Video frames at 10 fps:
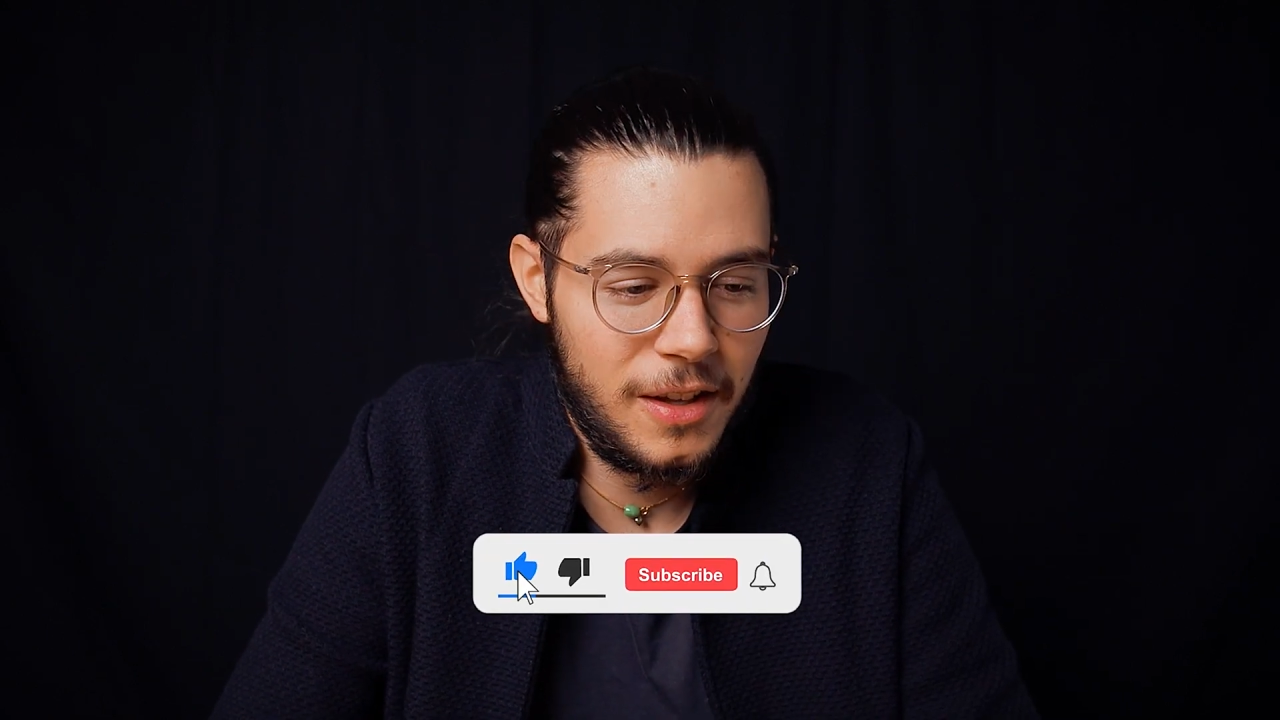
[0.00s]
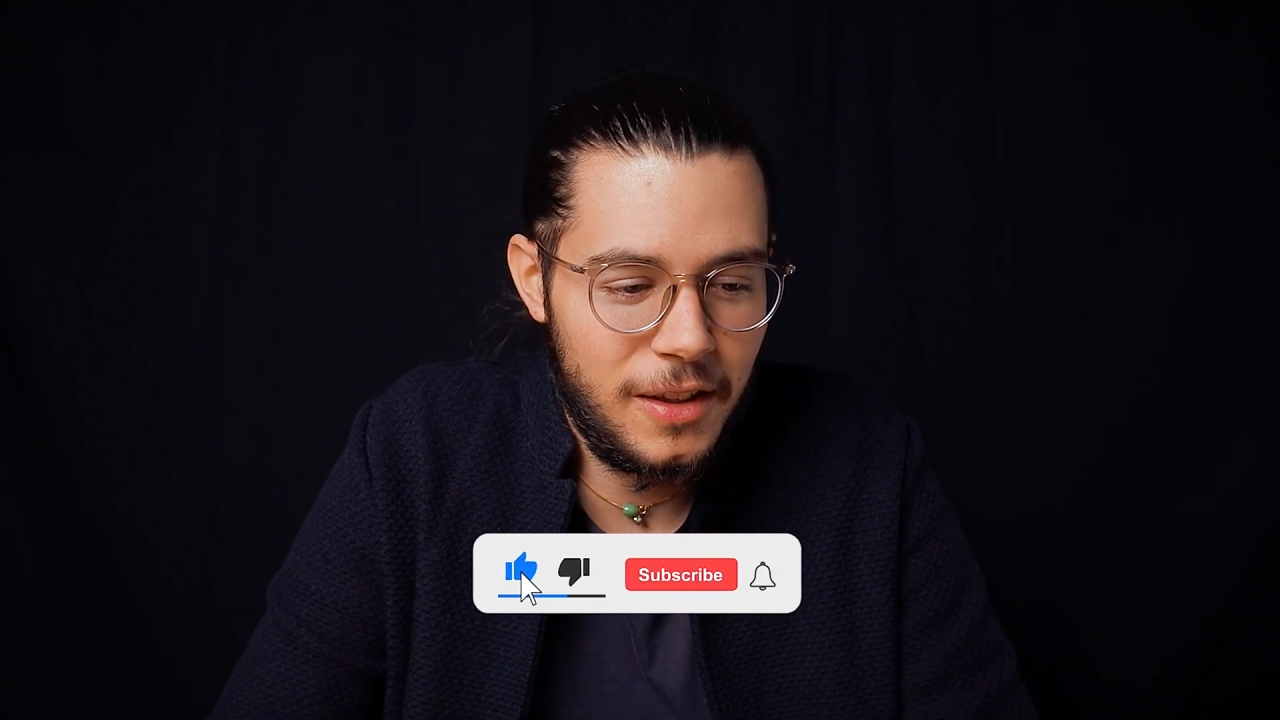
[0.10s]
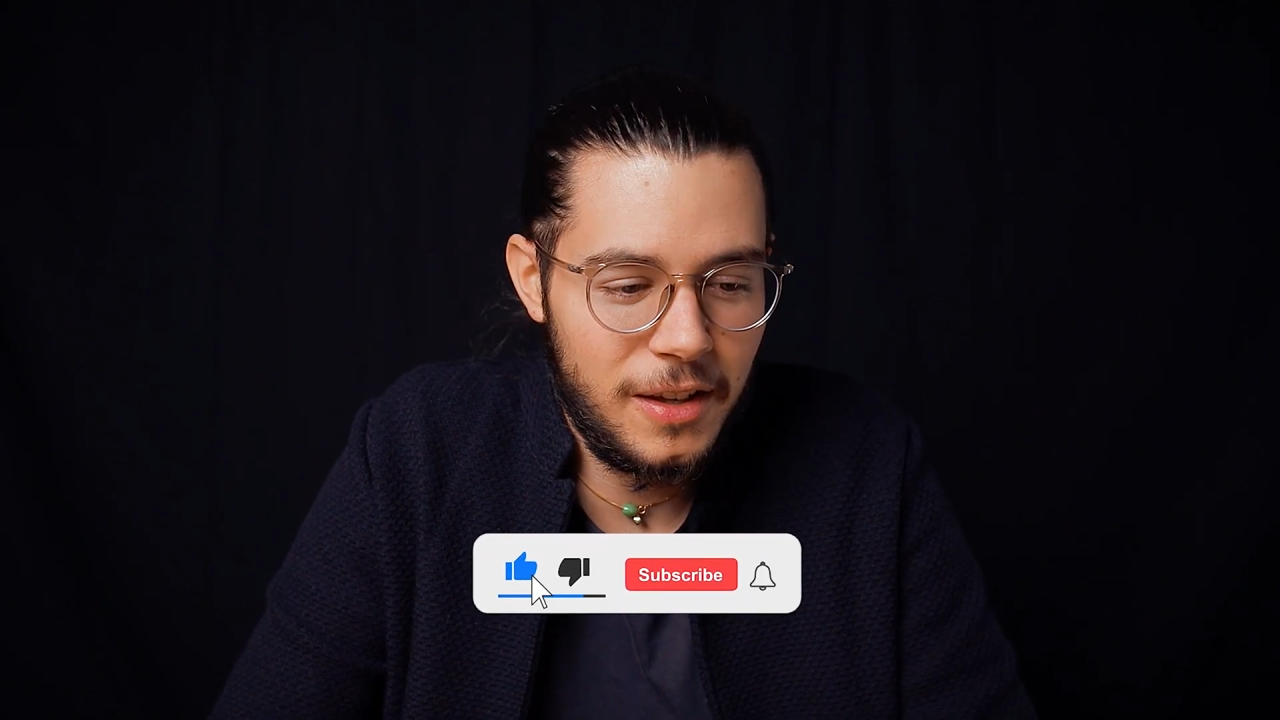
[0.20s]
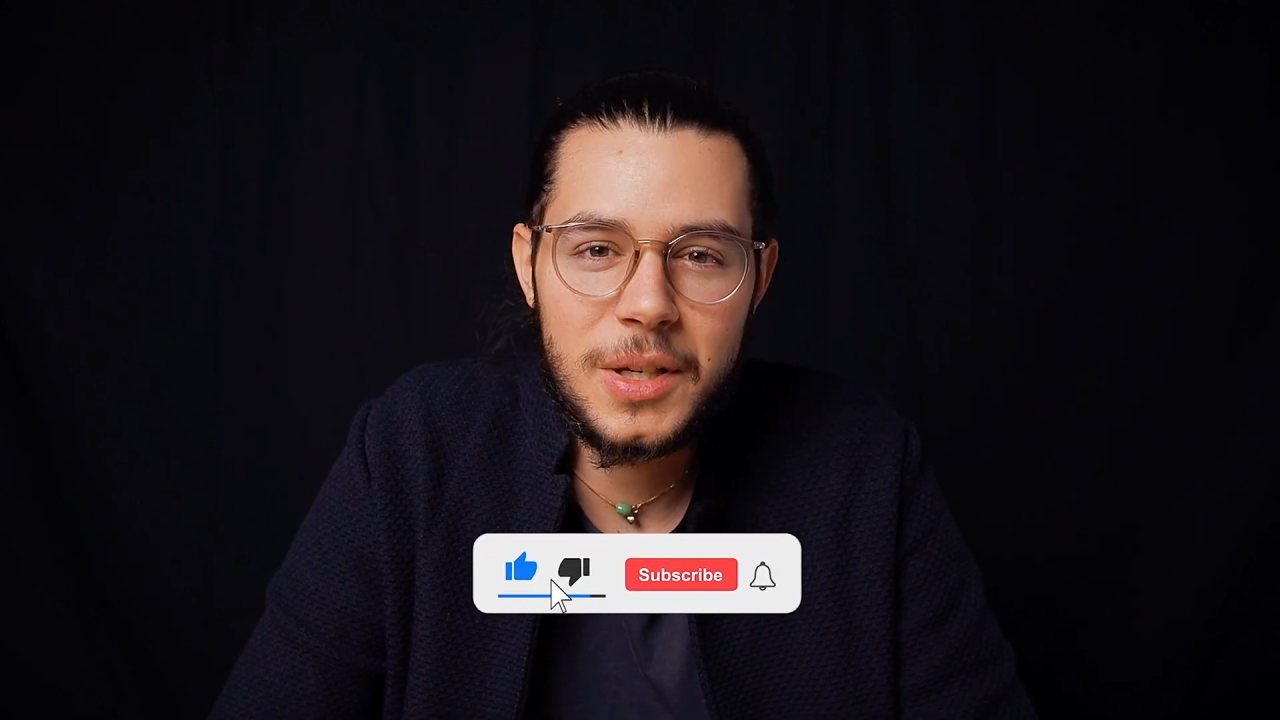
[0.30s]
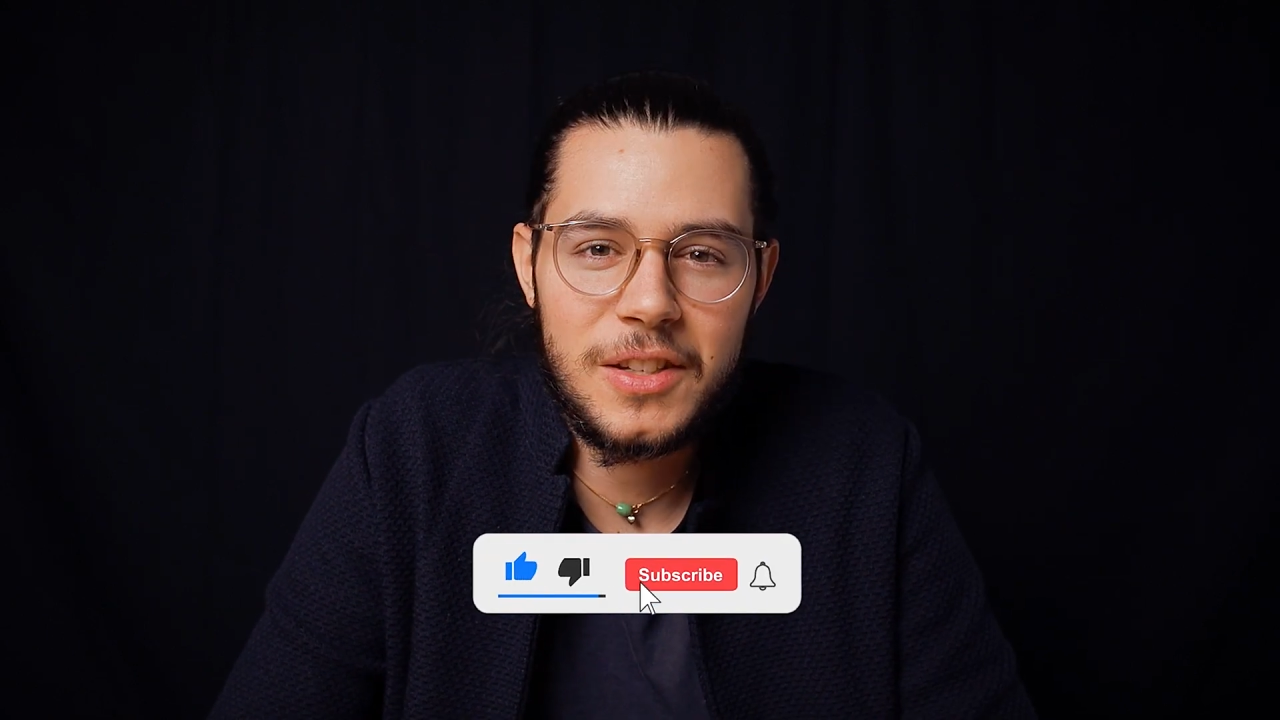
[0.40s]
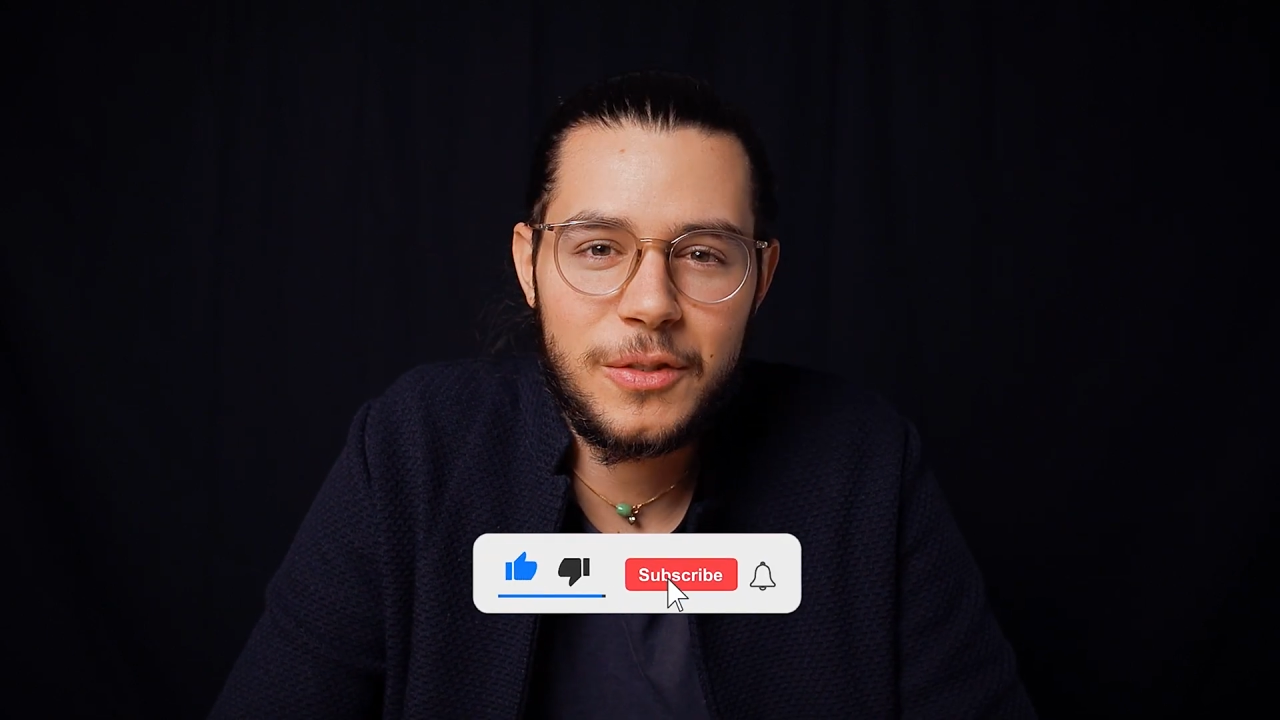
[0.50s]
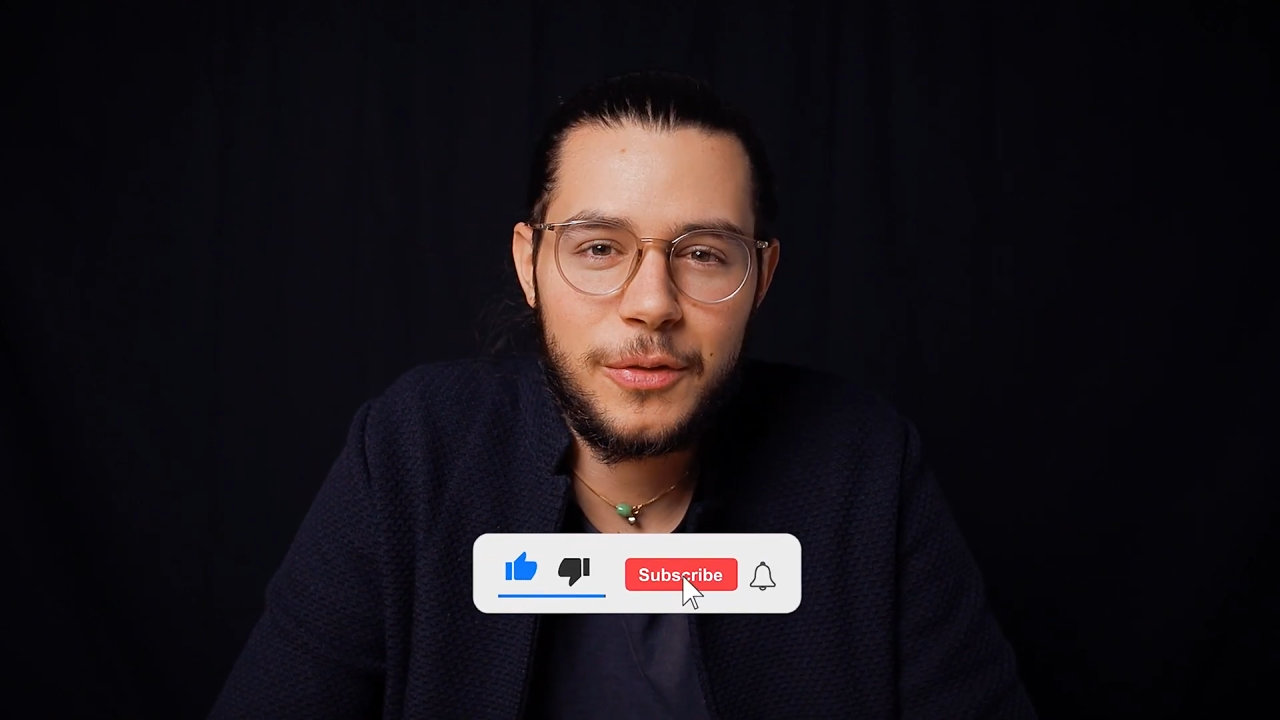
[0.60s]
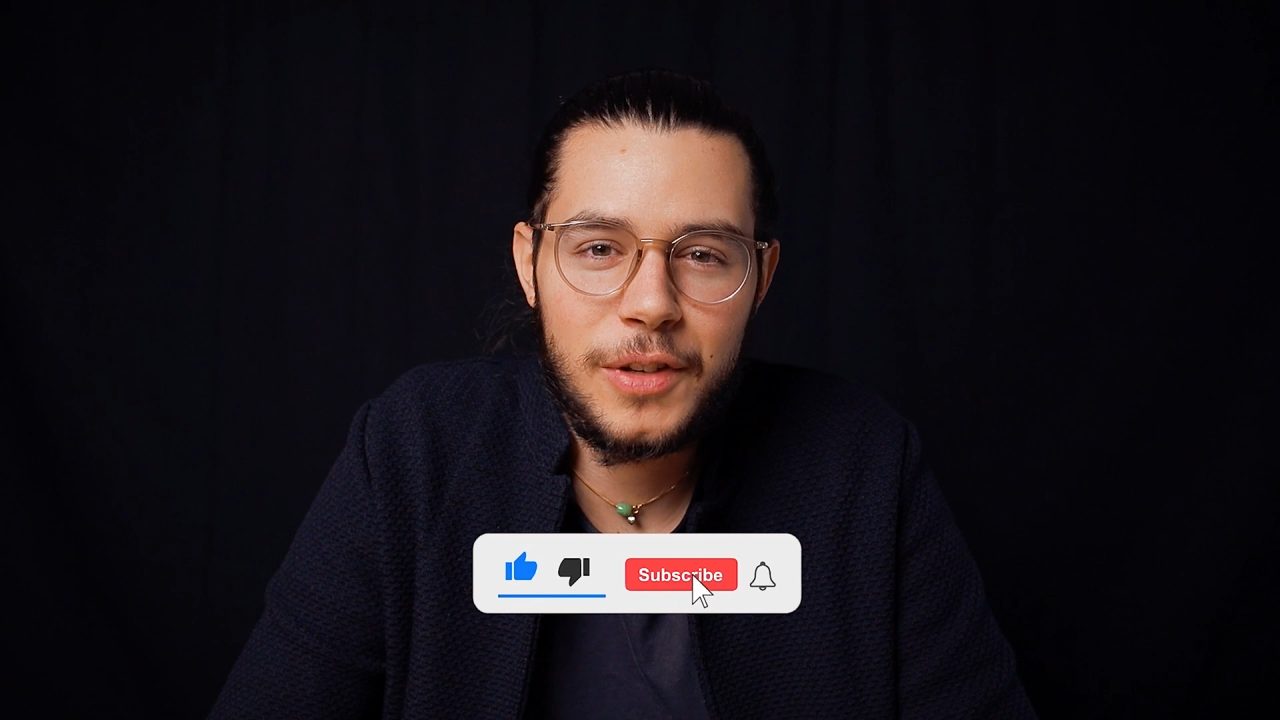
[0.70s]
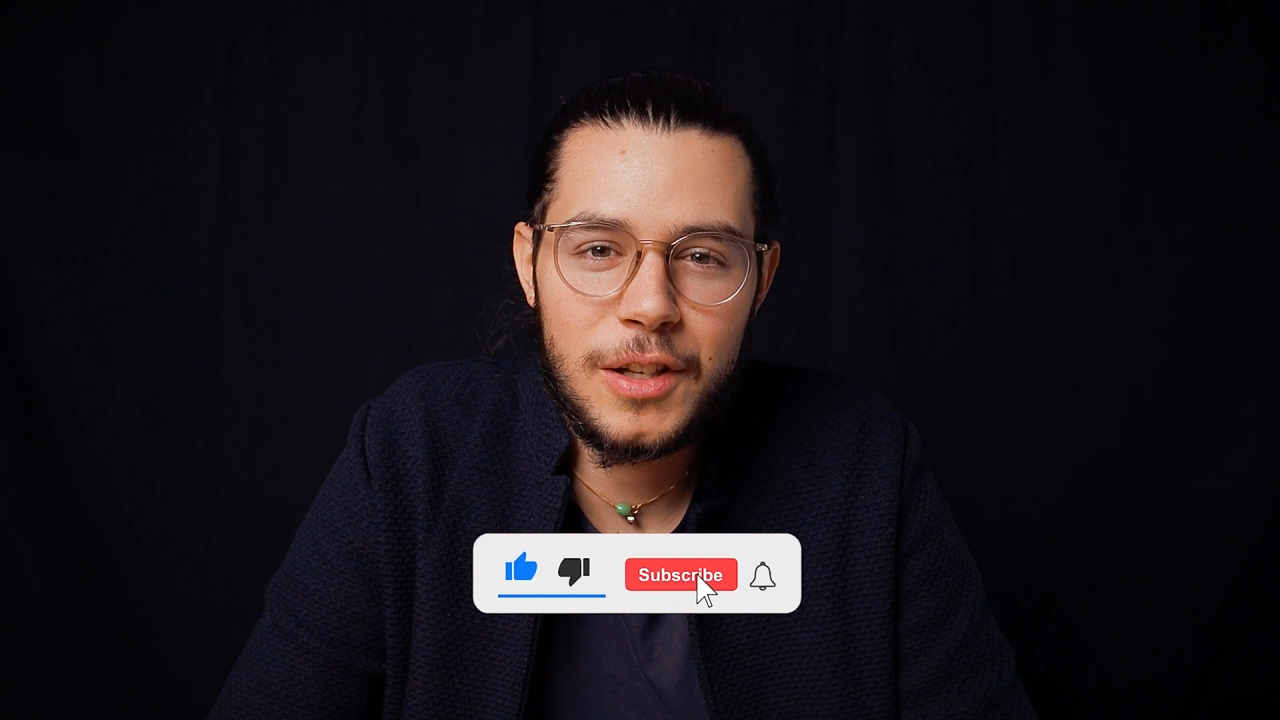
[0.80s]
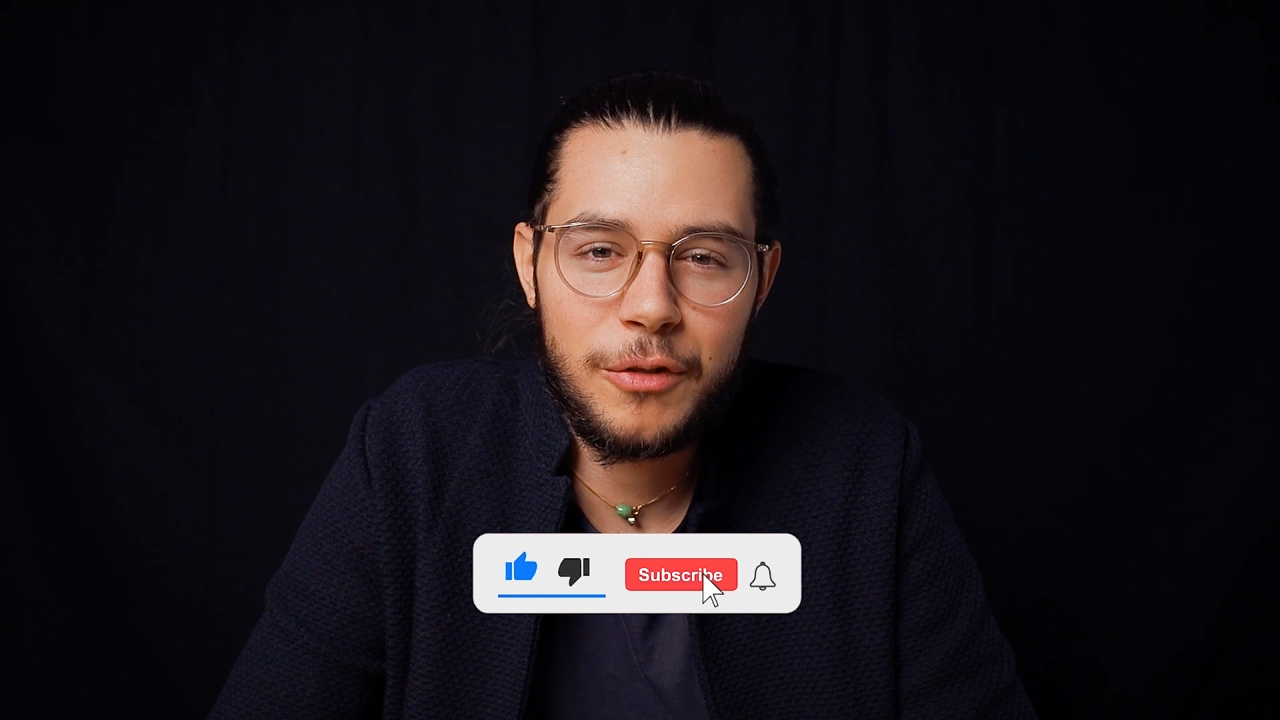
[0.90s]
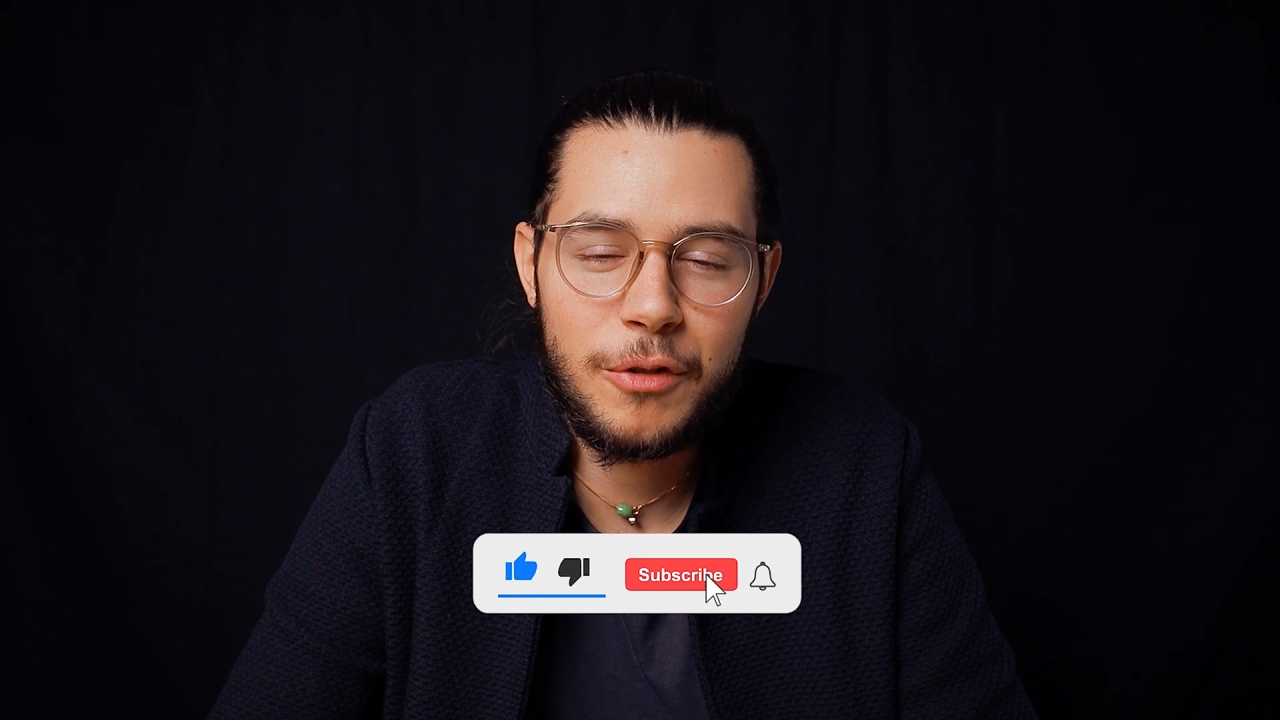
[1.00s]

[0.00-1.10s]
Japanese feel